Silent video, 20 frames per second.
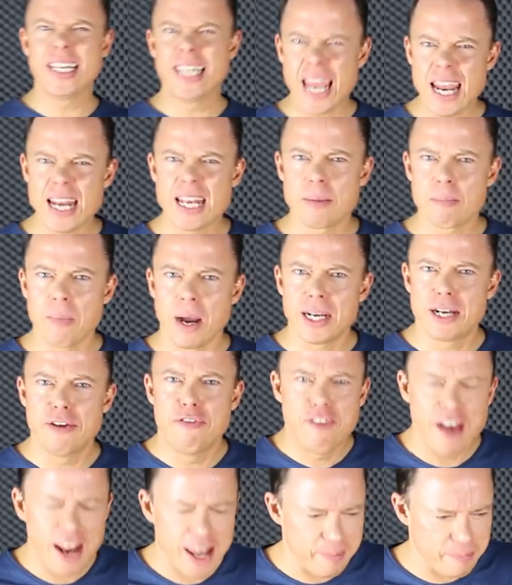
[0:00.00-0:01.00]
late in my
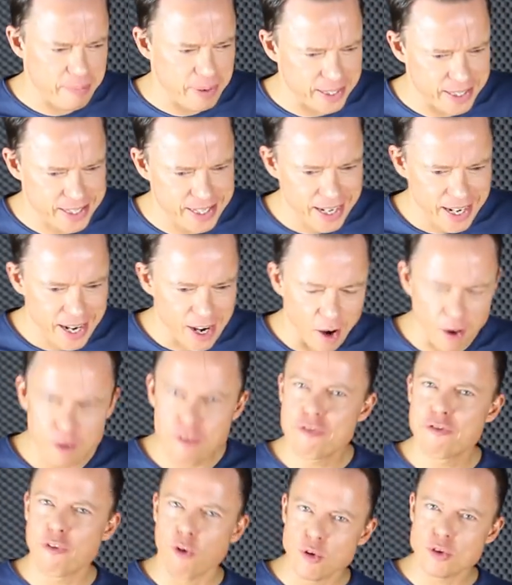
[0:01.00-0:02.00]
development,
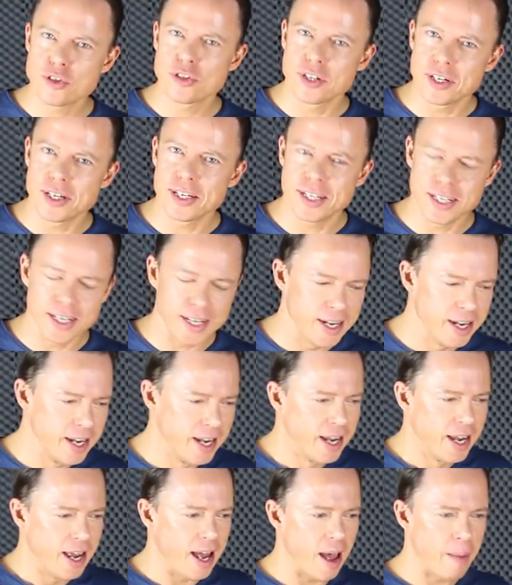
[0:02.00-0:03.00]
unfortunately,
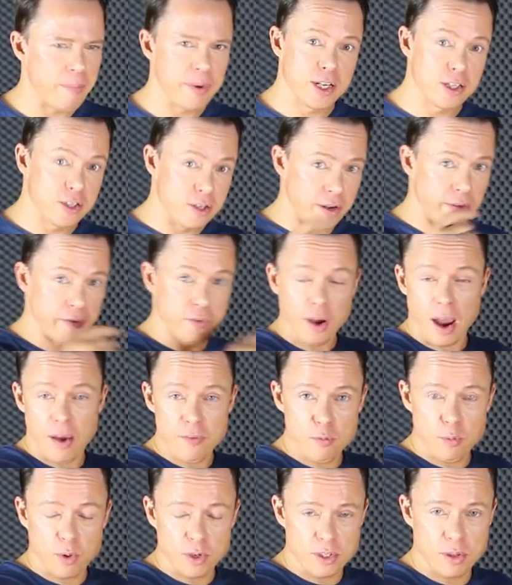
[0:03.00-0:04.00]
because if you
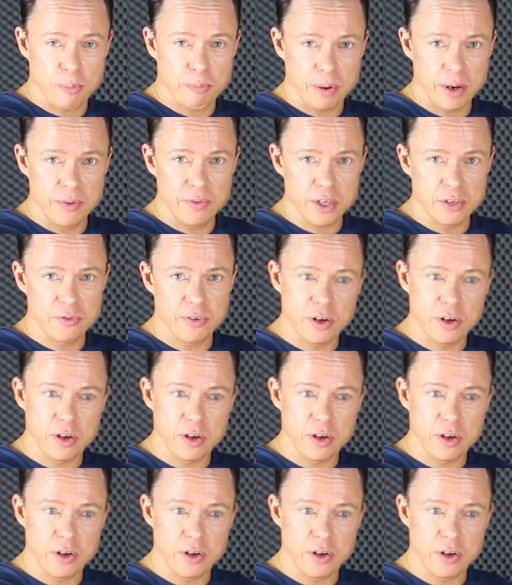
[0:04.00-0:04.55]
haven't watched the previous